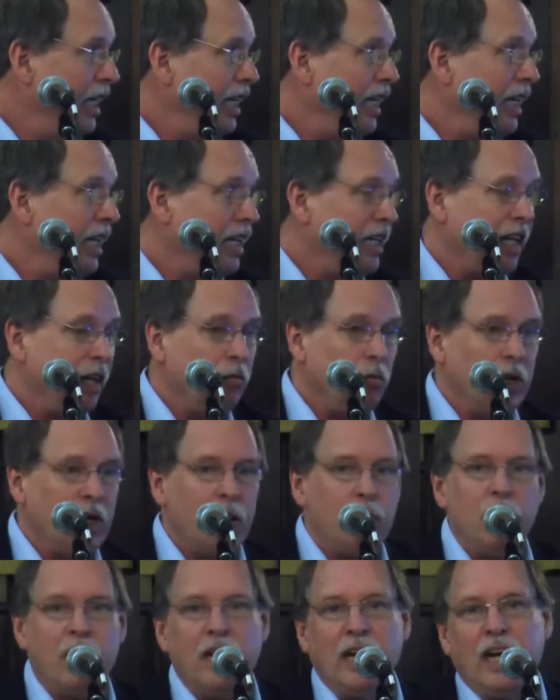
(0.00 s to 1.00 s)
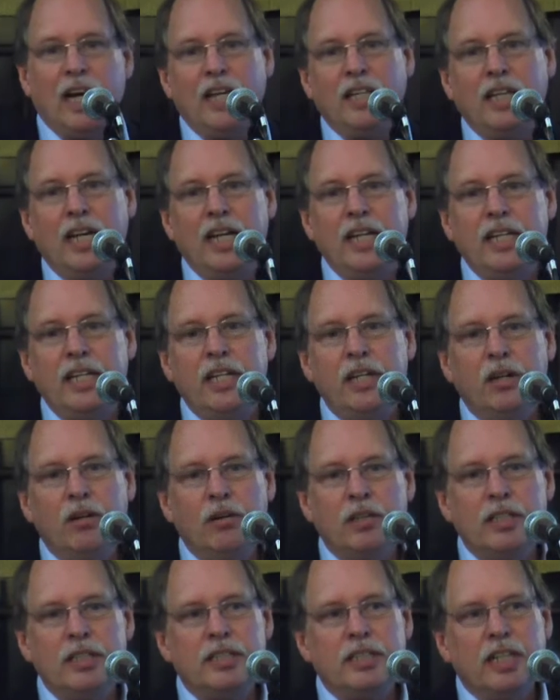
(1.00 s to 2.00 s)
And what I want to highlight
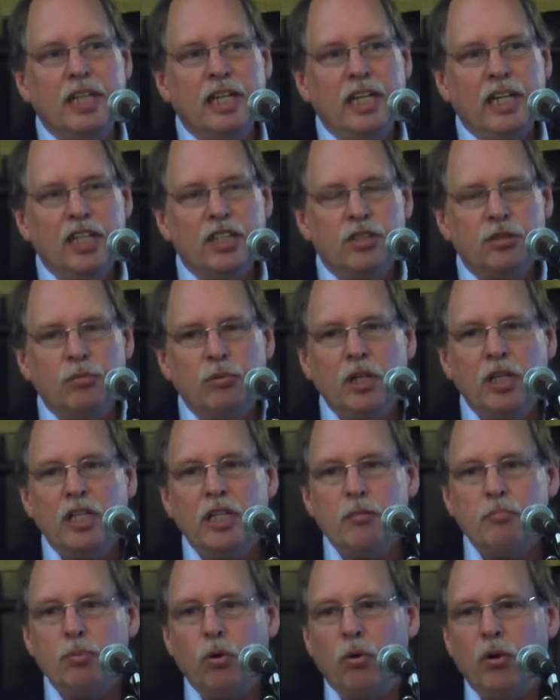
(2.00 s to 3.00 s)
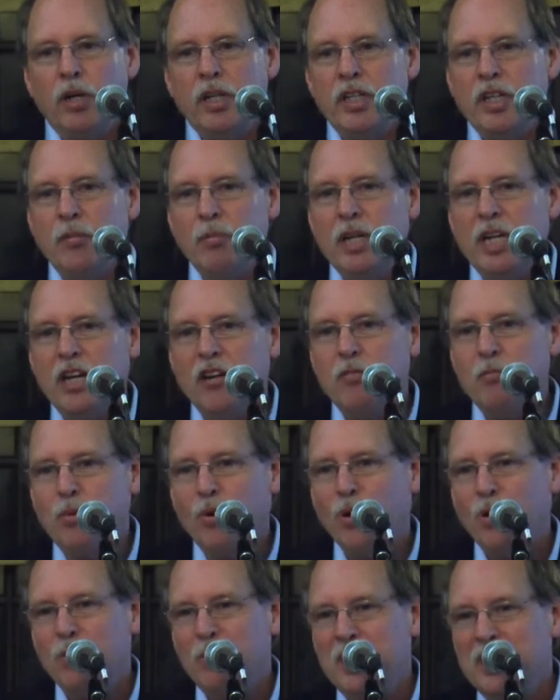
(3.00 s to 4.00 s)
here is it's really important that we have
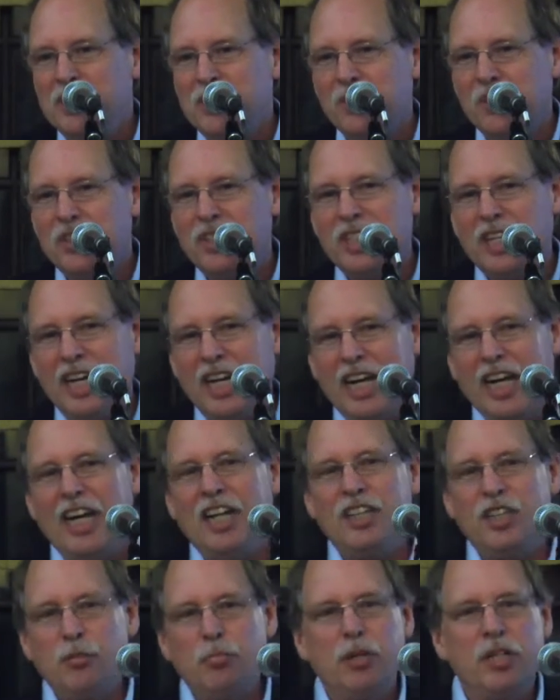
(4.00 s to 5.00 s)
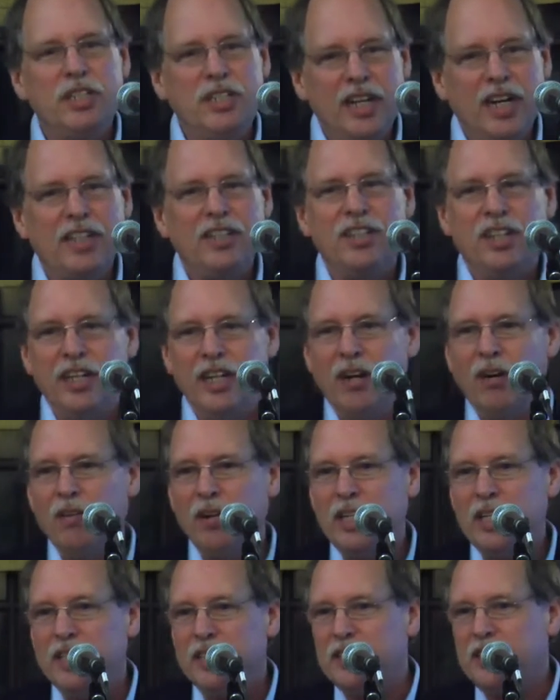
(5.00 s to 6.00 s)
more research on the protected
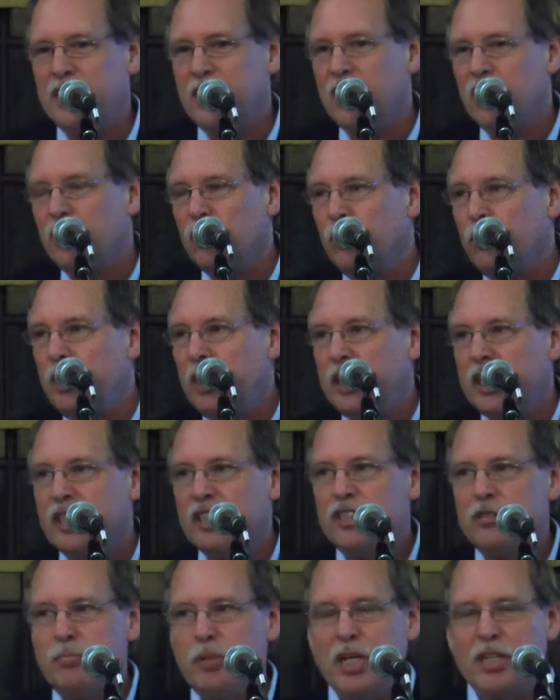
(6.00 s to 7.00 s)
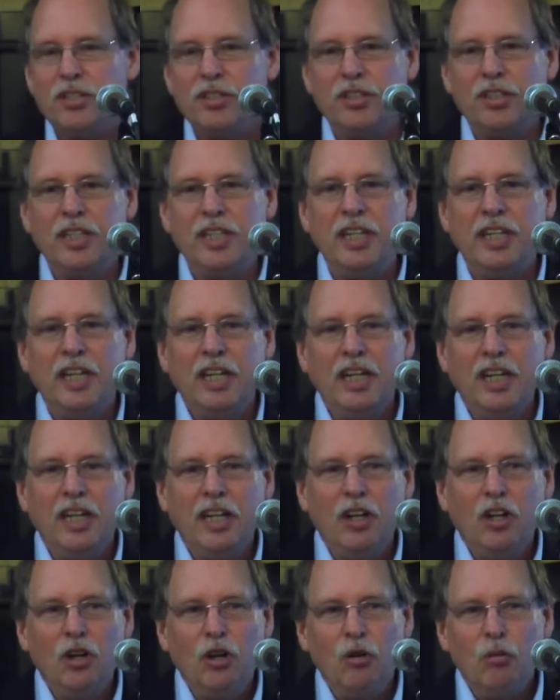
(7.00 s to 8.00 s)
areas, including especially
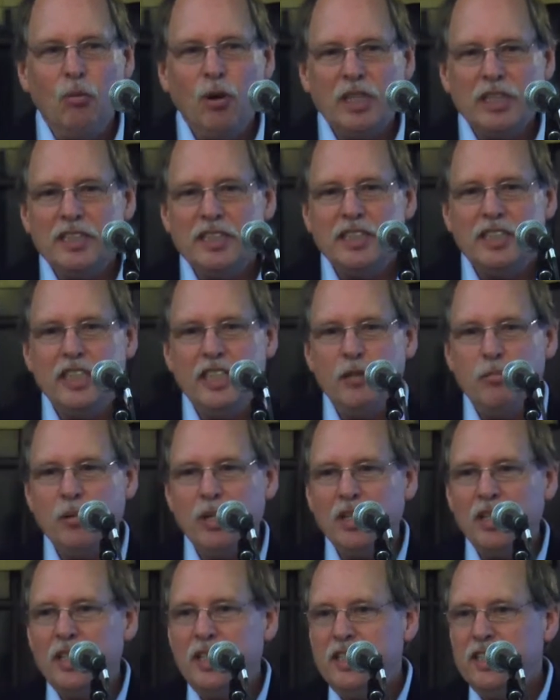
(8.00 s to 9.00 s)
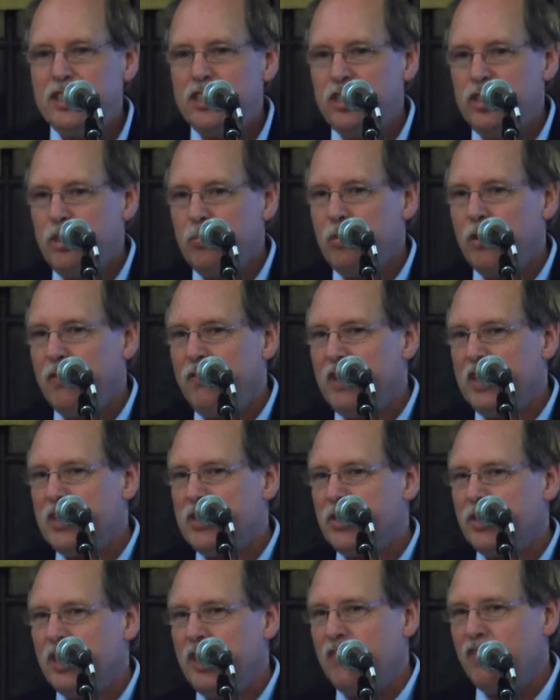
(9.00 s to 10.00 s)
what seem, at least
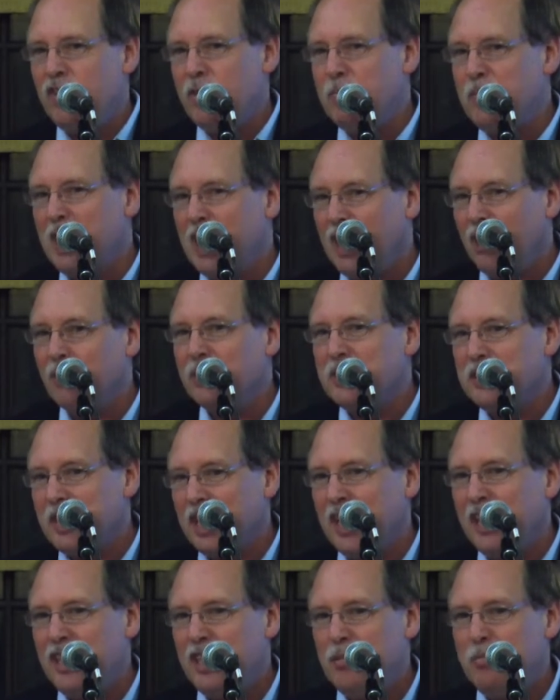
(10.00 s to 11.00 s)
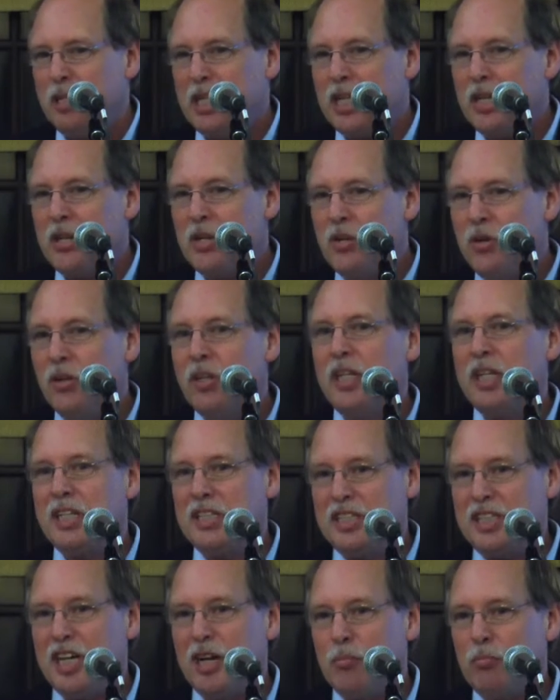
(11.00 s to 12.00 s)
superficially from the outside, to be good
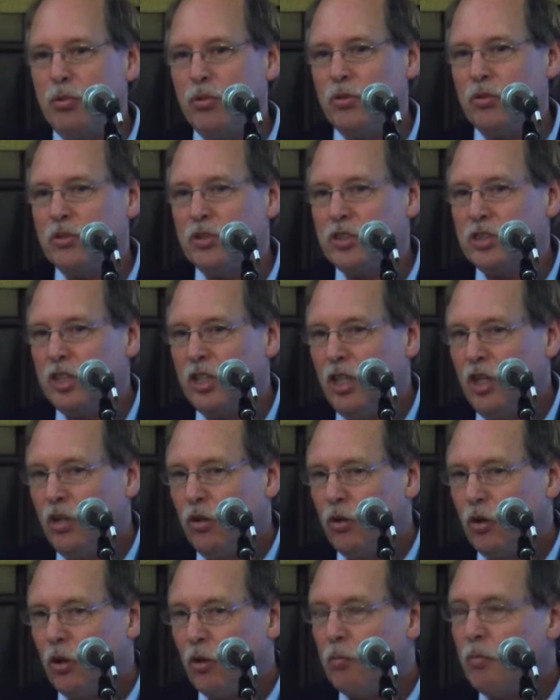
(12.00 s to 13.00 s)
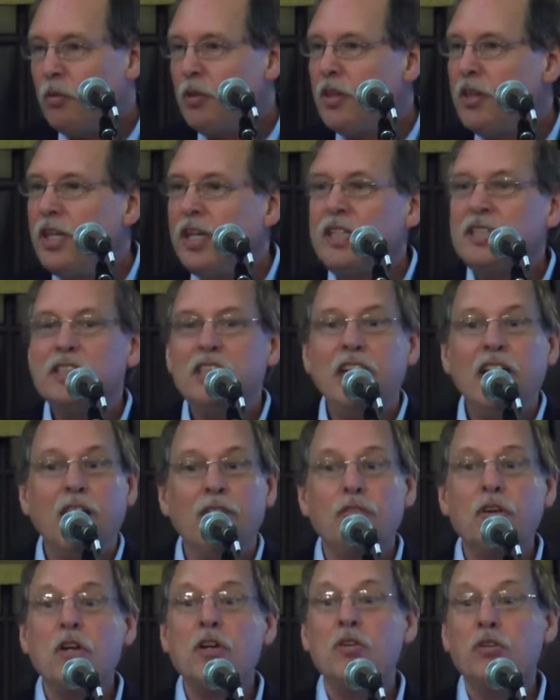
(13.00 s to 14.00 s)
examples or things that
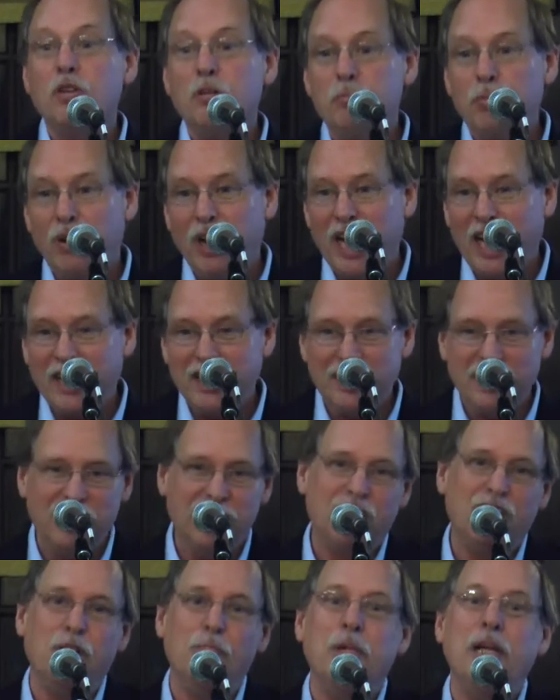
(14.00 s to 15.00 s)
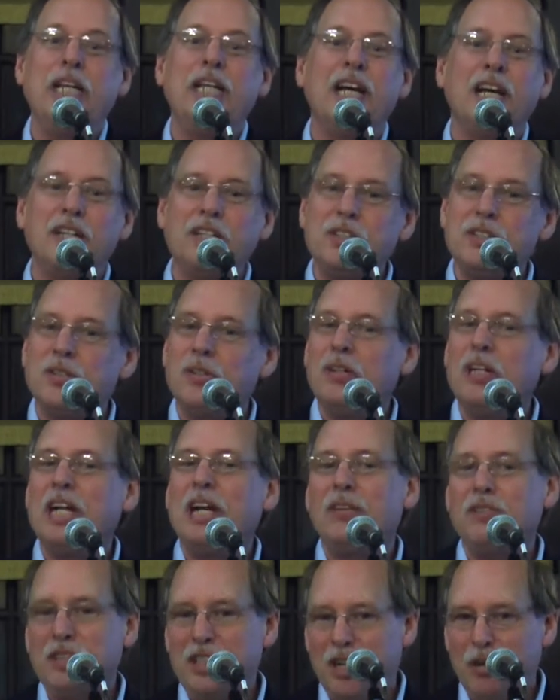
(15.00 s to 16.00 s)
have good practices. And it may not turn
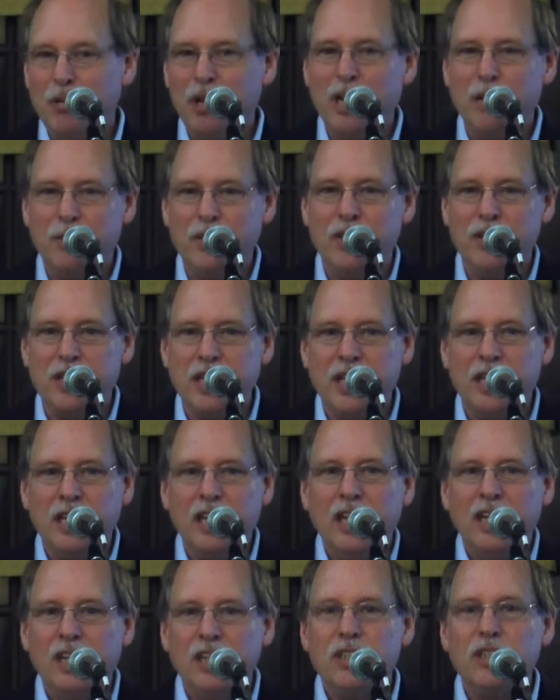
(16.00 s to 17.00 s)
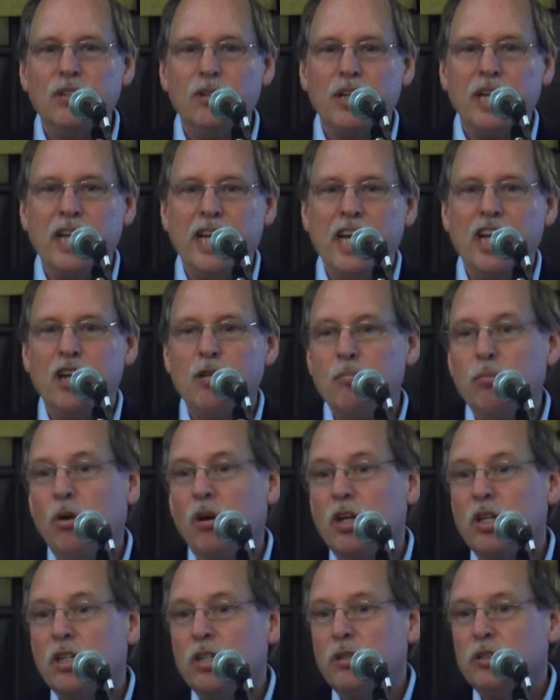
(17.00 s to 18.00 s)
out that way when you get to looking at them
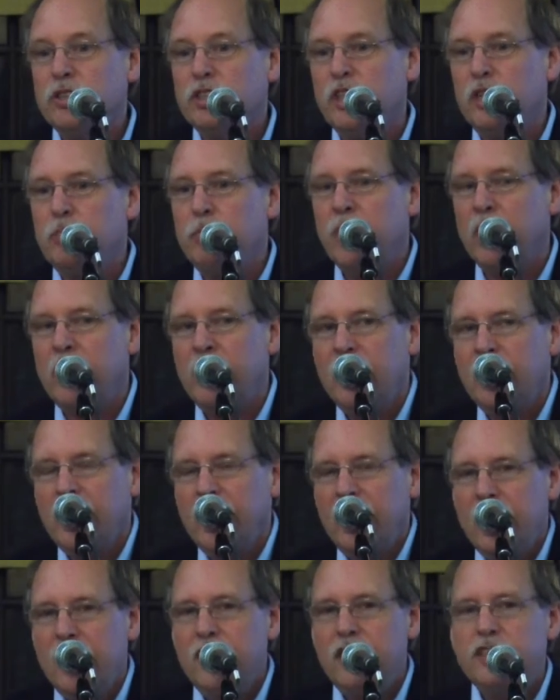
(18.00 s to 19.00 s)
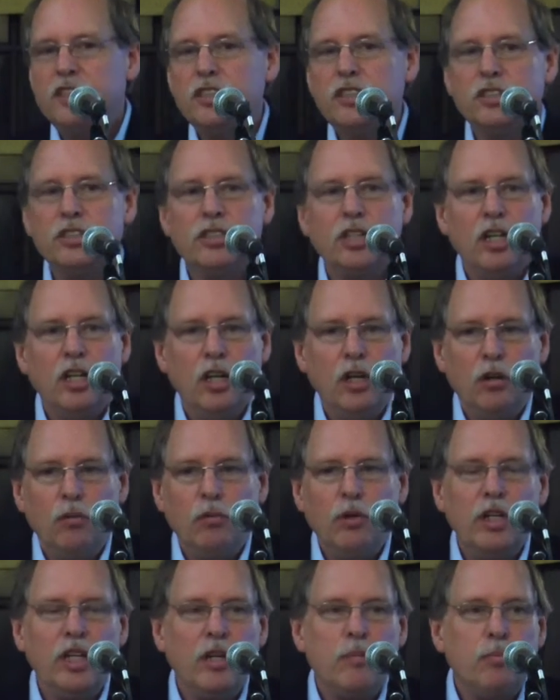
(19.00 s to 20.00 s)
more closely, but this is
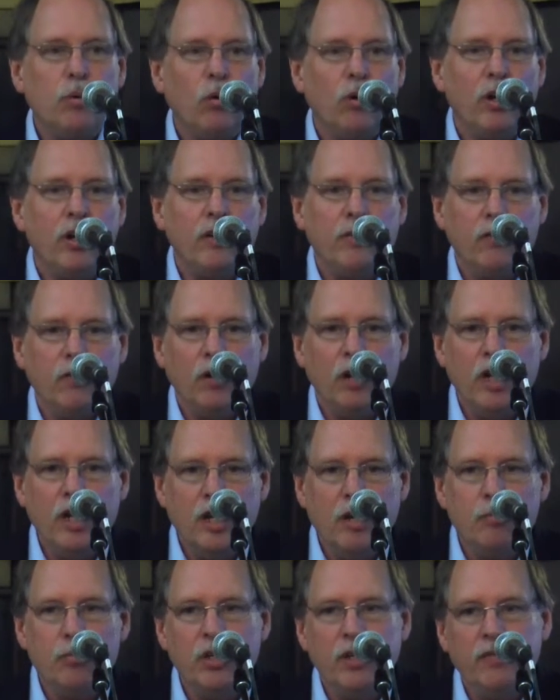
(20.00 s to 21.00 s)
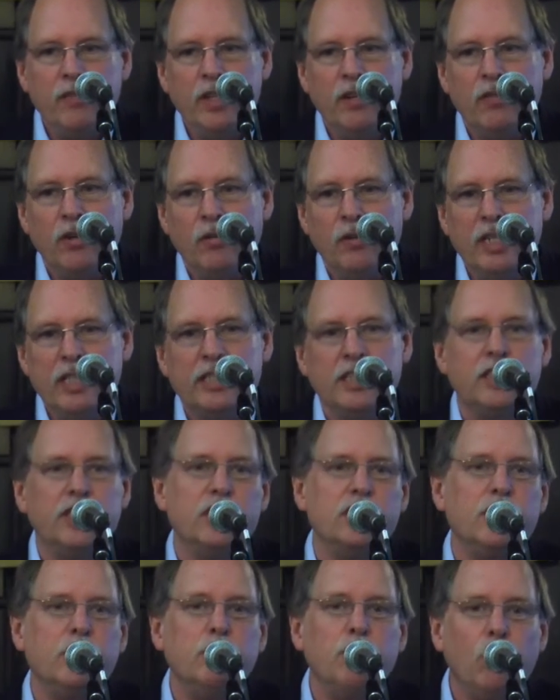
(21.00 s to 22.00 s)
really important for a number of different reasons.
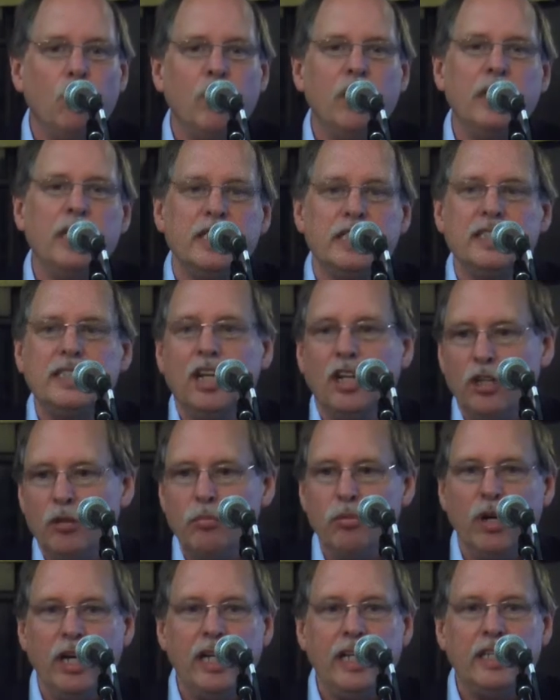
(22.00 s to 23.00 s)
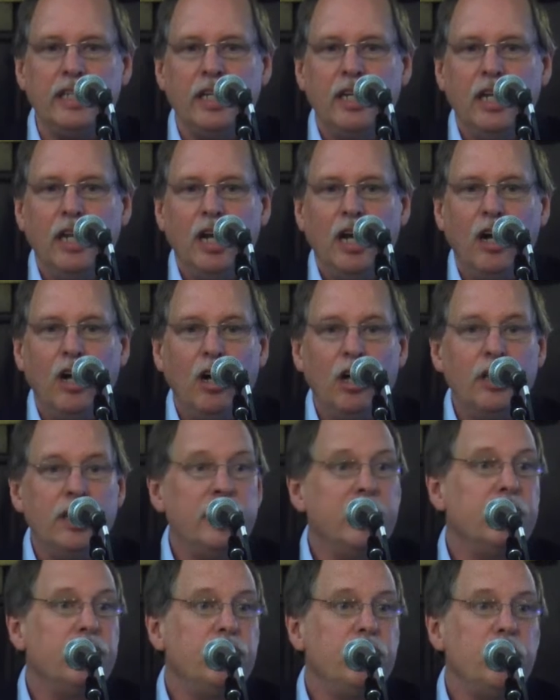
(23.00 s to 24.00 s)
It's important to celebrate uh,
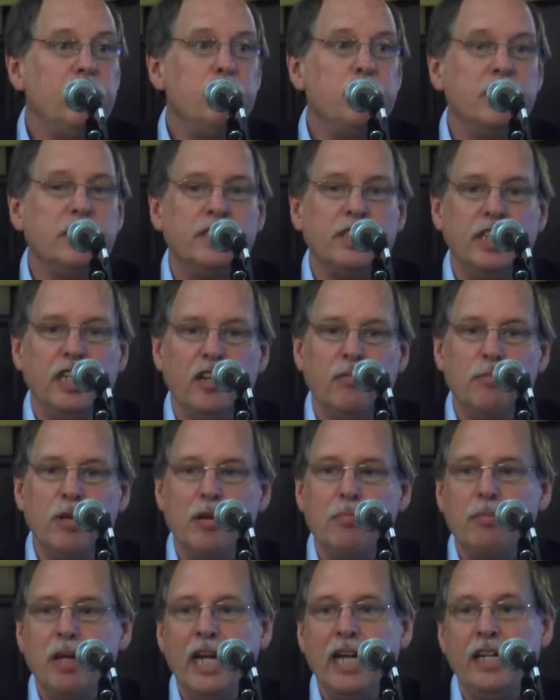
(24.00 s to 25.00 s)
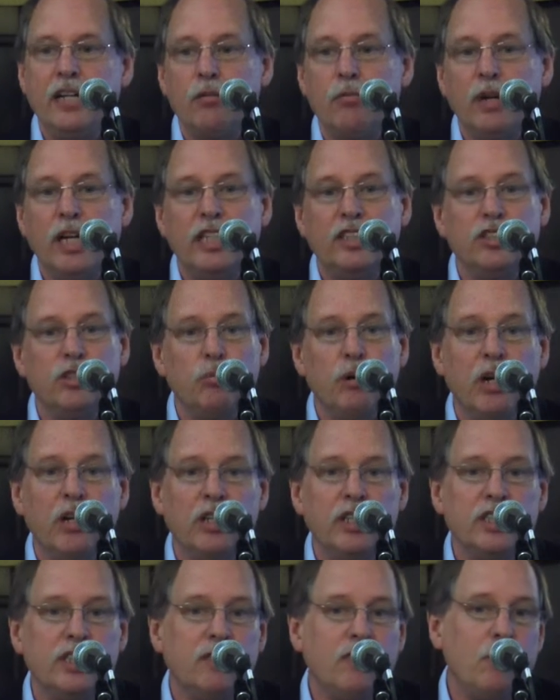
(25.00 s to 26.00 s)
the achievements that have been made and raise
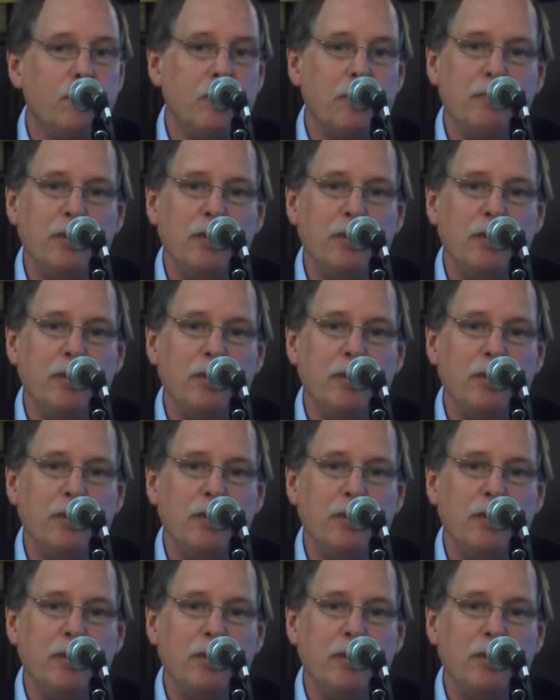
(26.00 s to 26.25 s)
awareness of them.